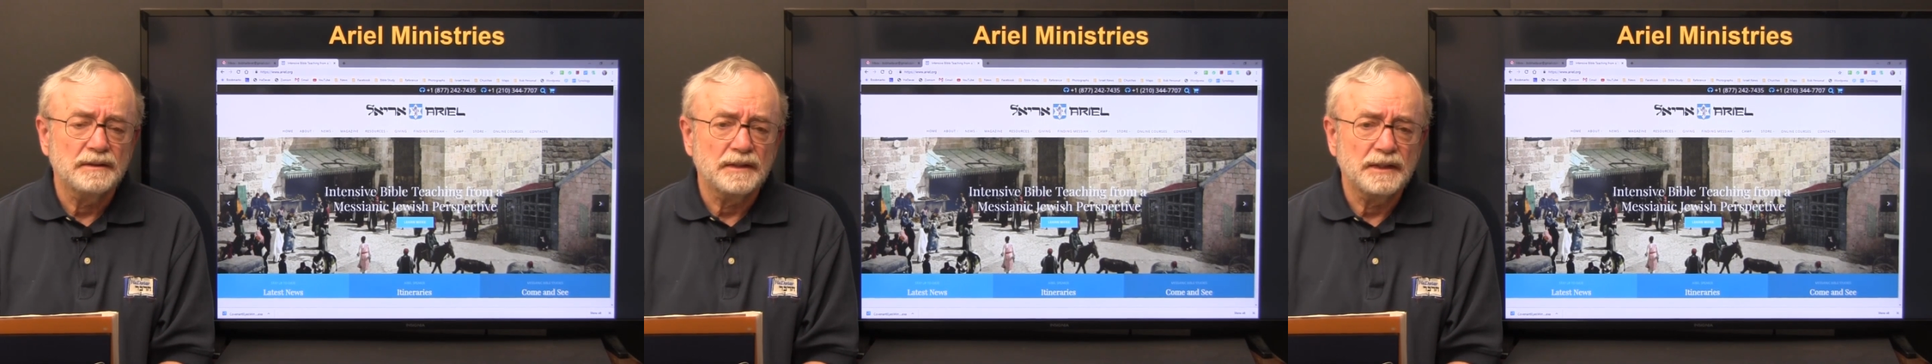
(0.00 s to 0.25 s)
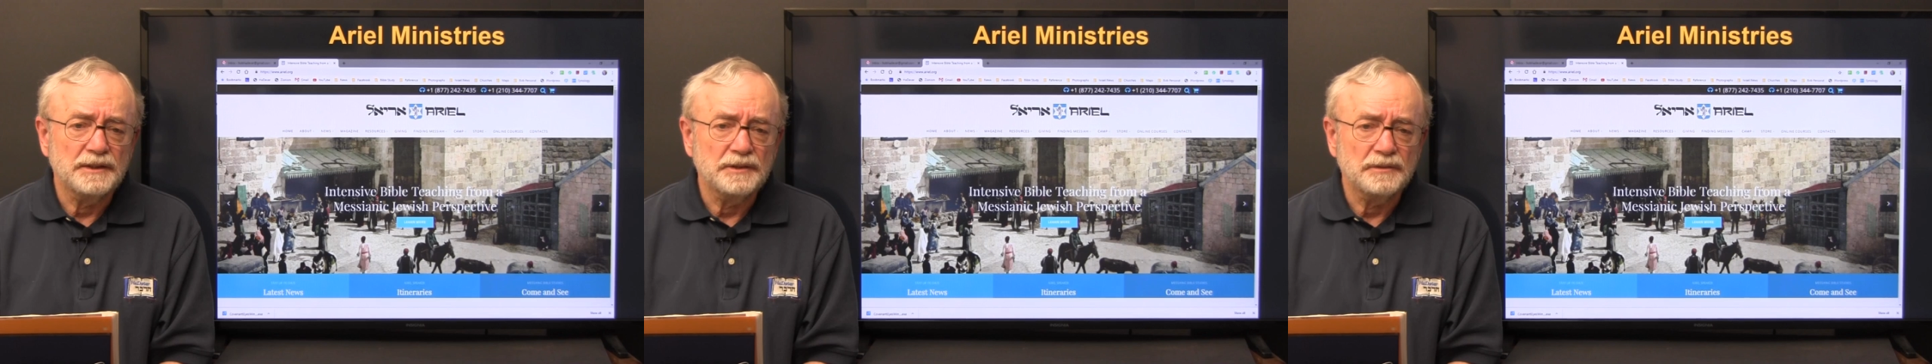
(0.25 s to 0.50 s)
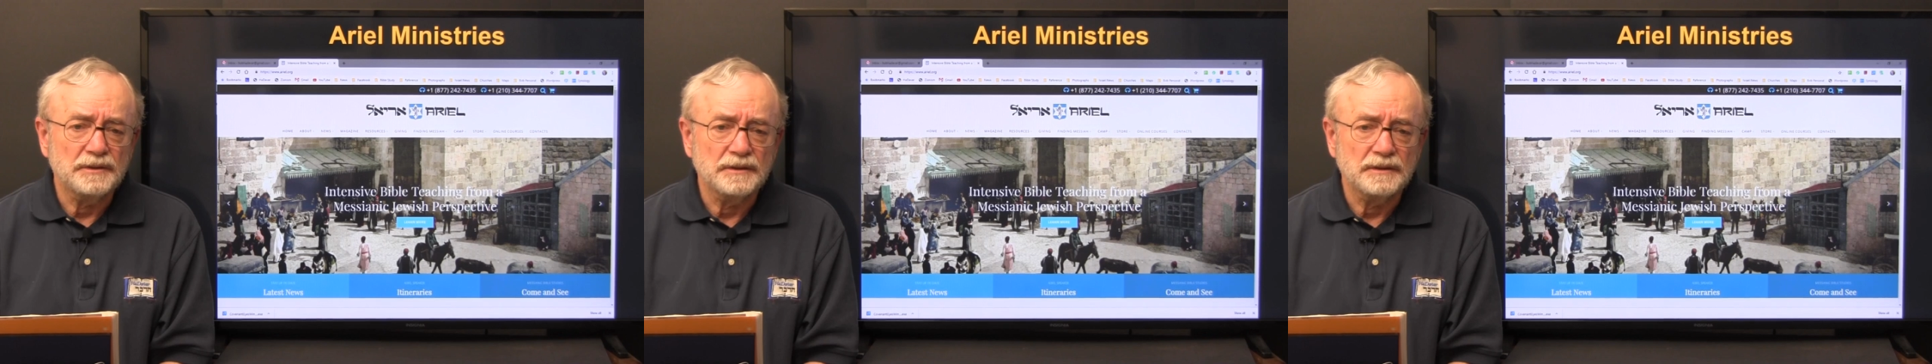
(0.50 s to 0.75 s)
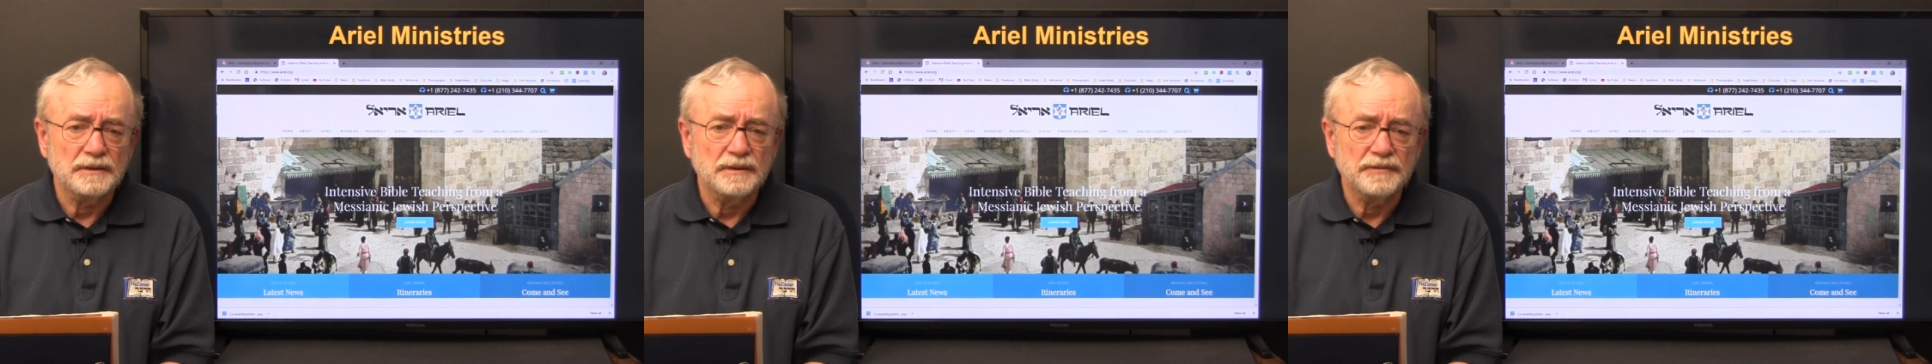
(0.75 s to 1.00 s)
and you
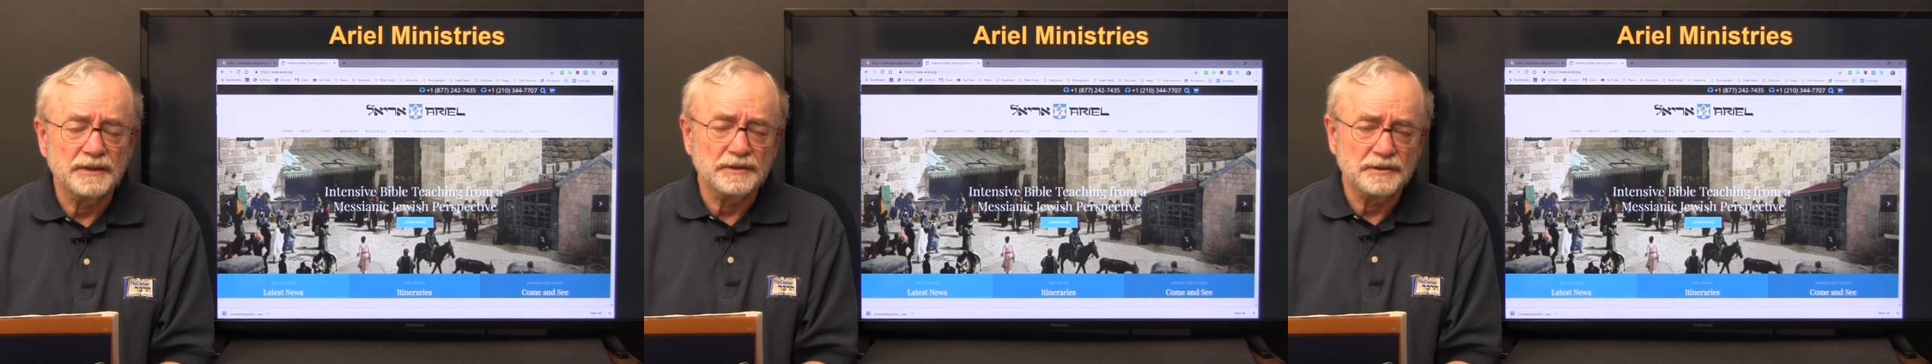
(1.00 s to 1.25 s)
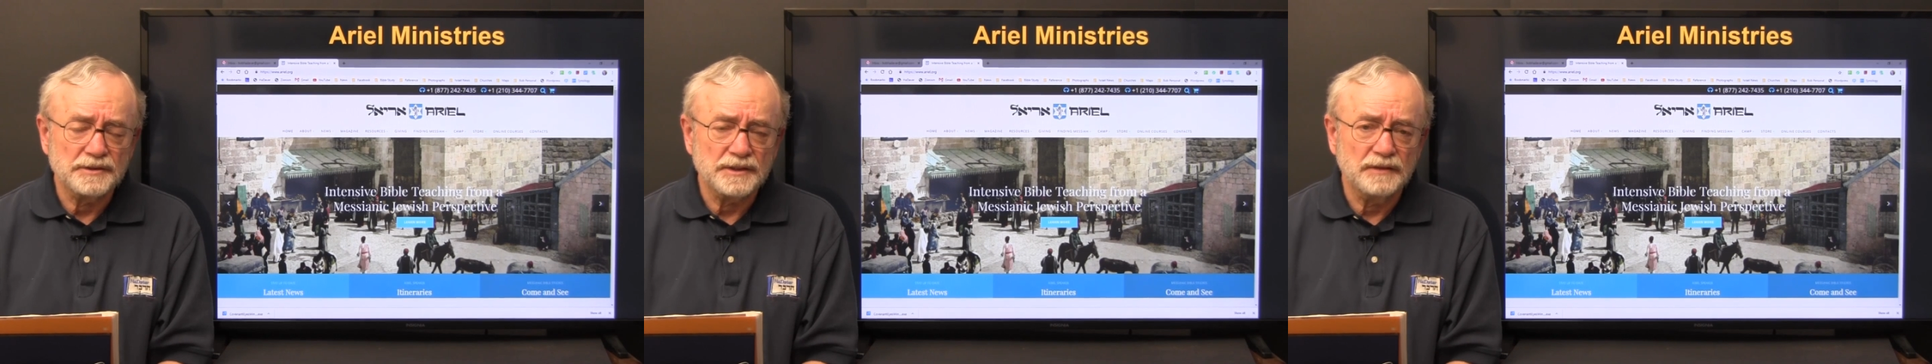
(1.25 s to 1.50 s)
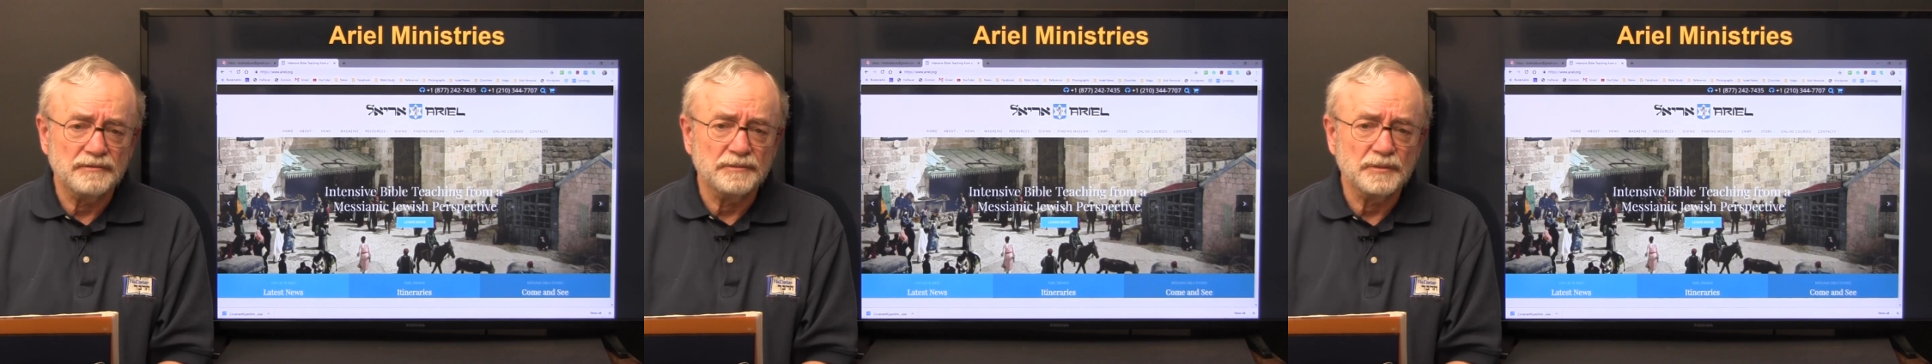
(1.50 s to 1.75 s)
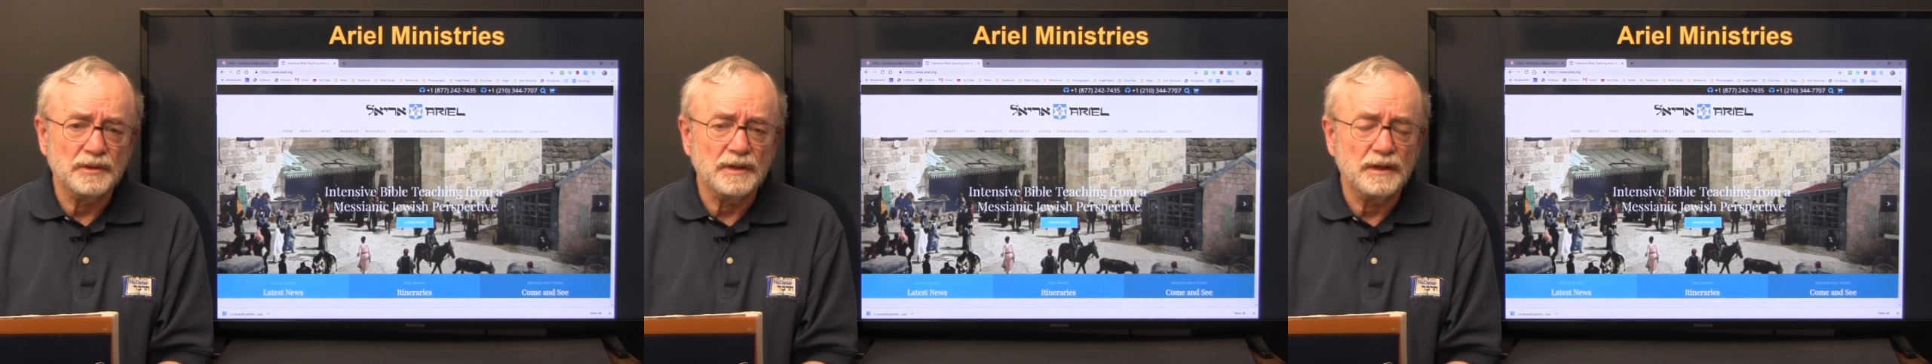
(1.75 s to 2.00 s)
can avail yourself of
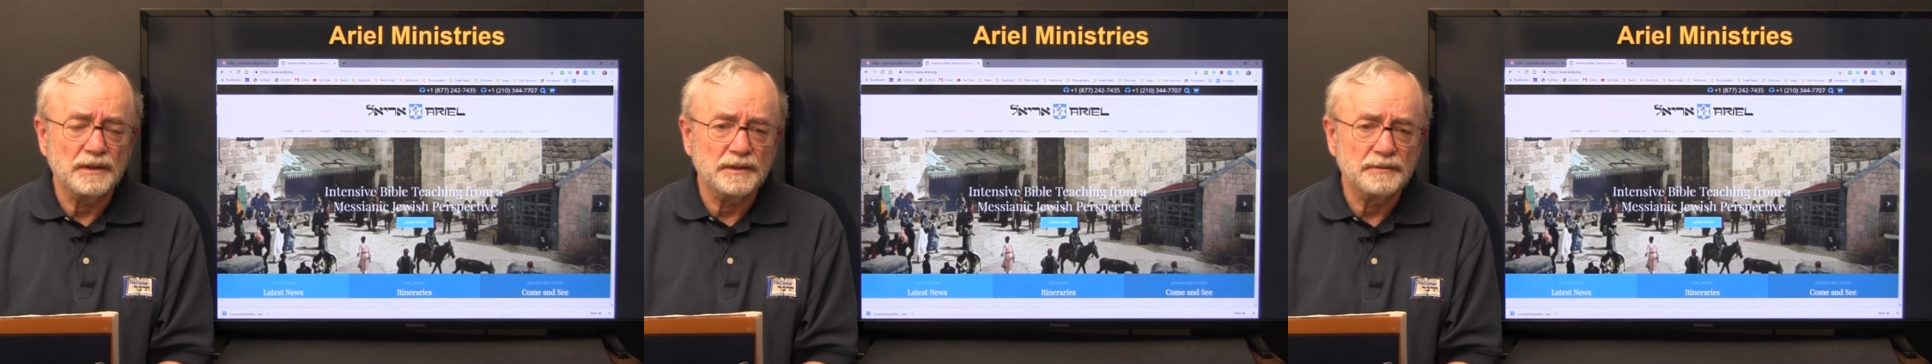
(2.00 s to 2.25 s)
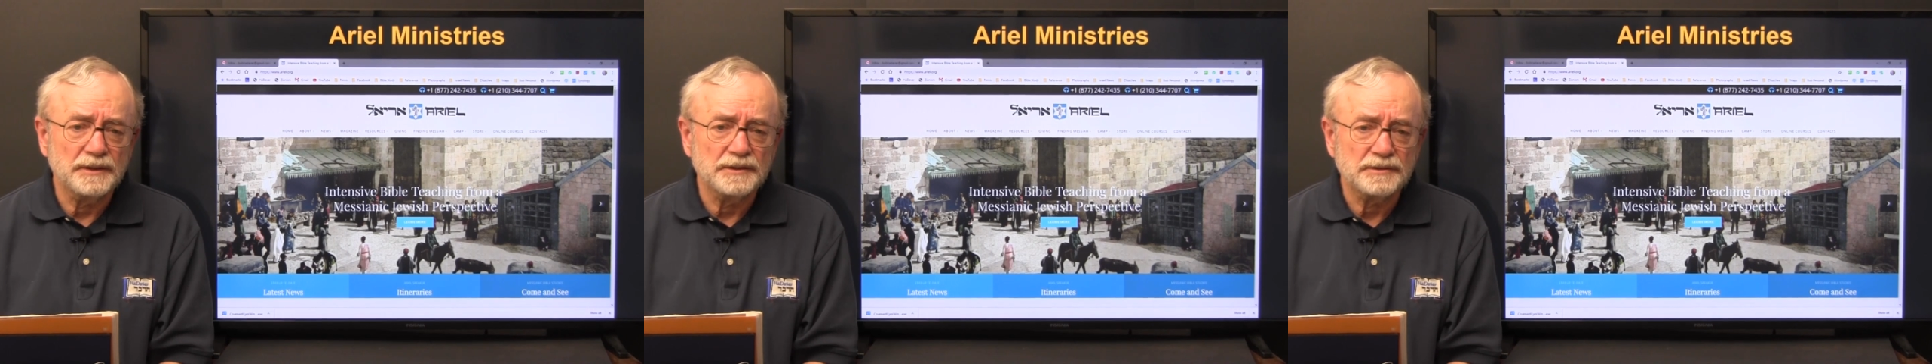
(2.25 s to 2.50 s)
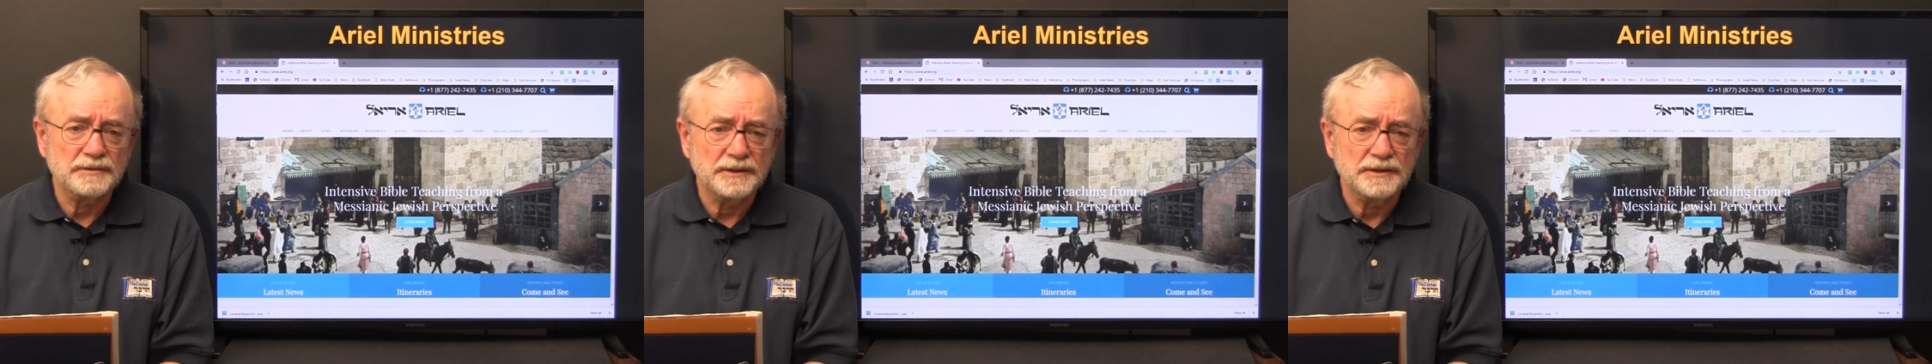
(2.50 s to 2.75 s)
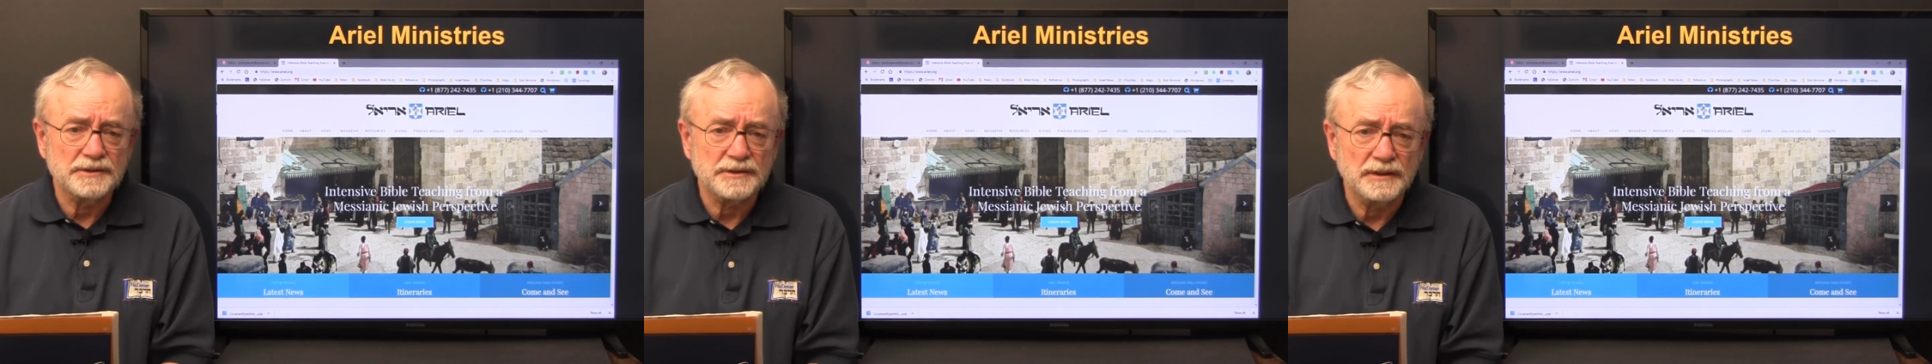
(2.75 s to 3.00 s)
more Ariel
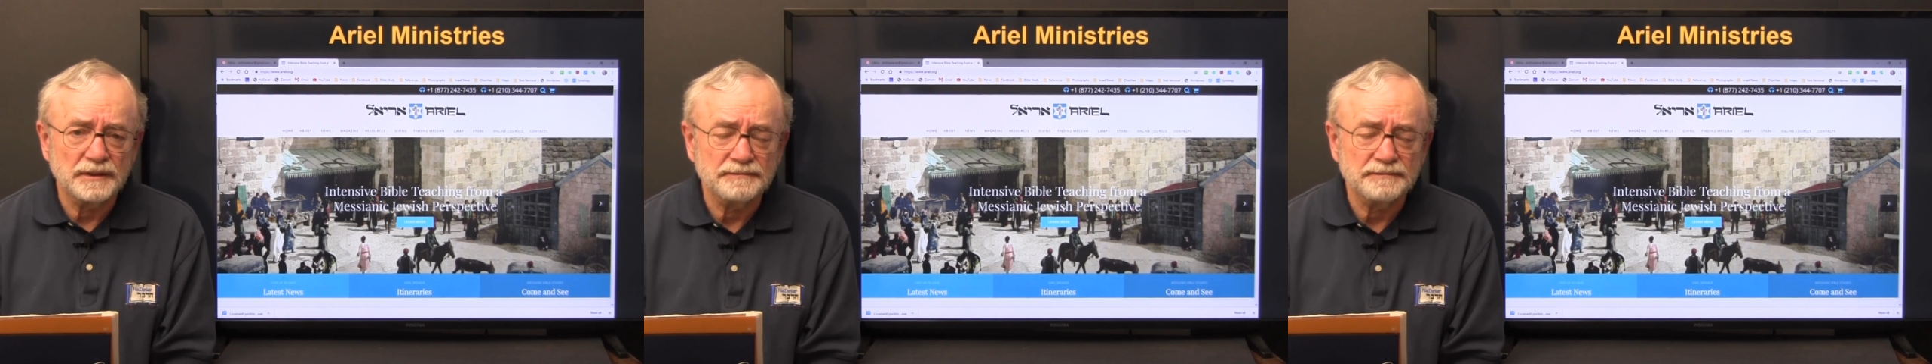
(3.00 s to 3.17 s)
Ministries